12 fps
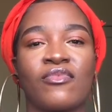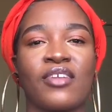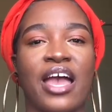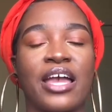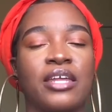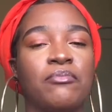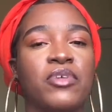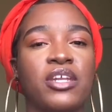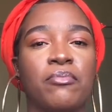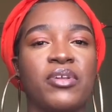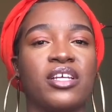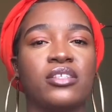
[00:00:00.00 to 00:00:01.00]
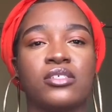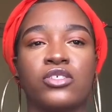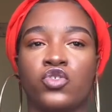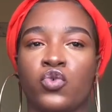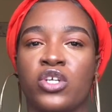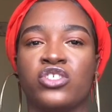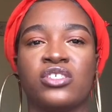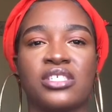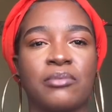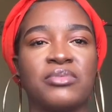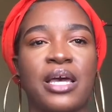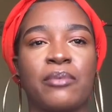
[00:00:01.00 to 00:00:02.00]
manipulate the situation.
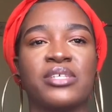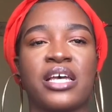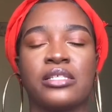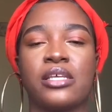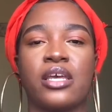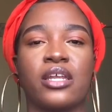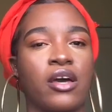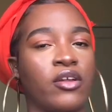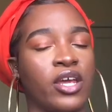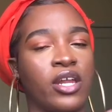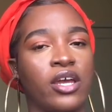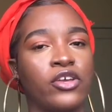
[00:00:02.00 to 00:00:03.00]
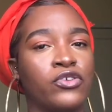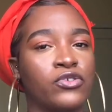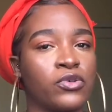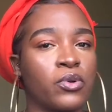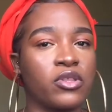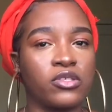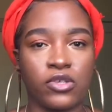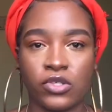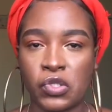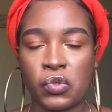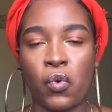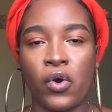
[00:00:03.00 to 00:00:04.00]
Sometimes I take it out and I use it with
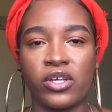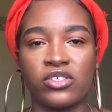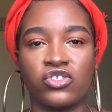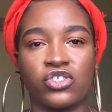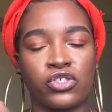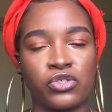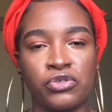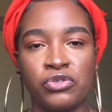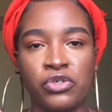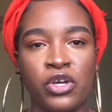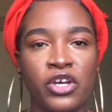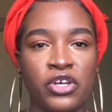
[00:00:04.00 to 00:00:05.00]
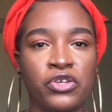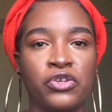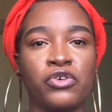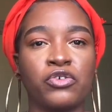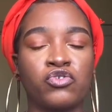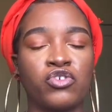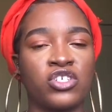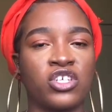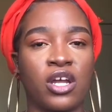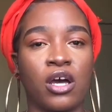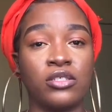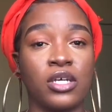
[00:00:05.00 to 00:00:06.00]
certain oils just to, you know, stretch it
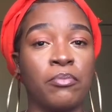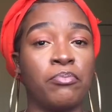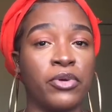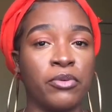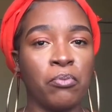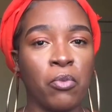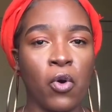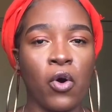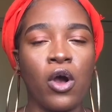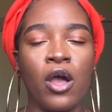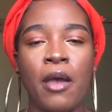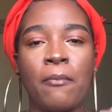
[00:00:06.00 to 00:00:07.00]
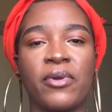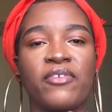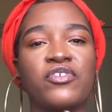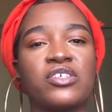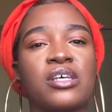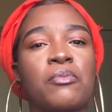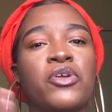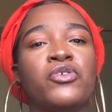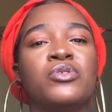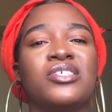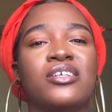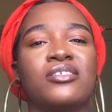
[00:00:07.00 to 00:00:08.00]
out a bit more. But if you're someone
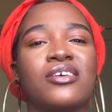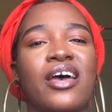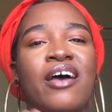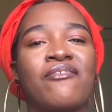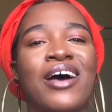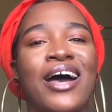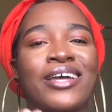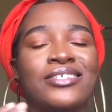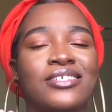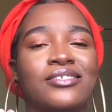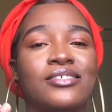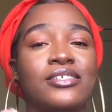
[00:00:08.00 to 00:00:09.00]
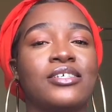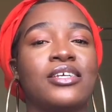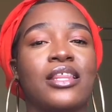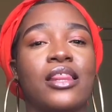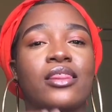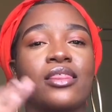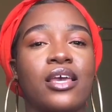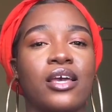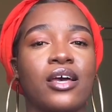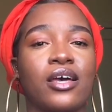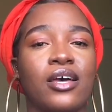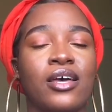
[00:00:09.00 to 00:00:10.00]
who tends to have high density and
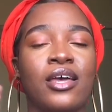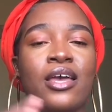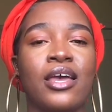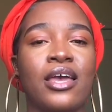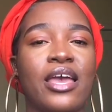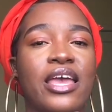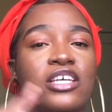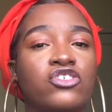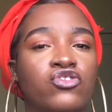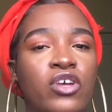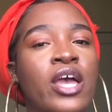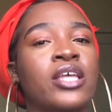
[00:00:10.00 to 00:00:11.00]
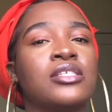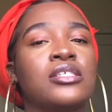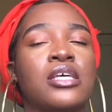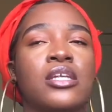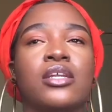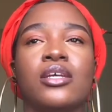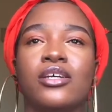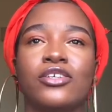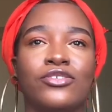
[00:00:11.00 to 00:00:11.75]
thicker hair strands, then